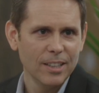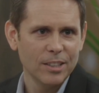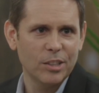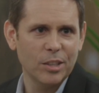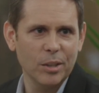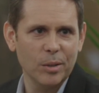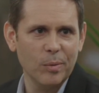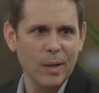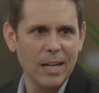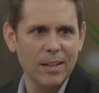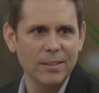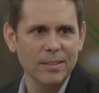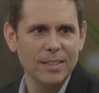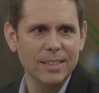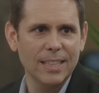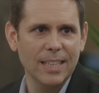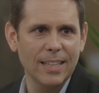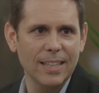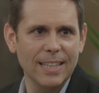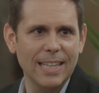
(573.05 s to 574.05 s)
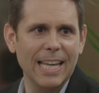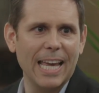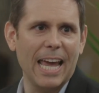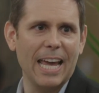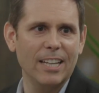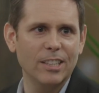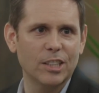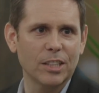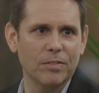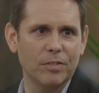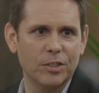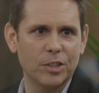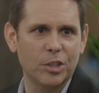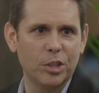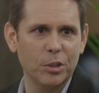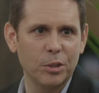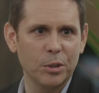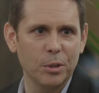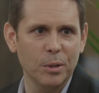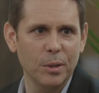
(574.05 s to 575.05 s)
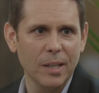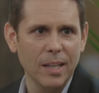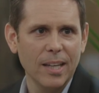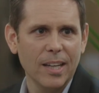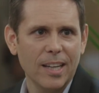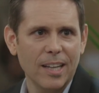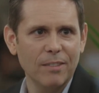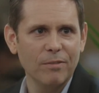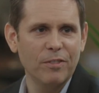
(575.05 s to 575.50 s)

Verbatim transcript: So around uh, the age of two, yeah.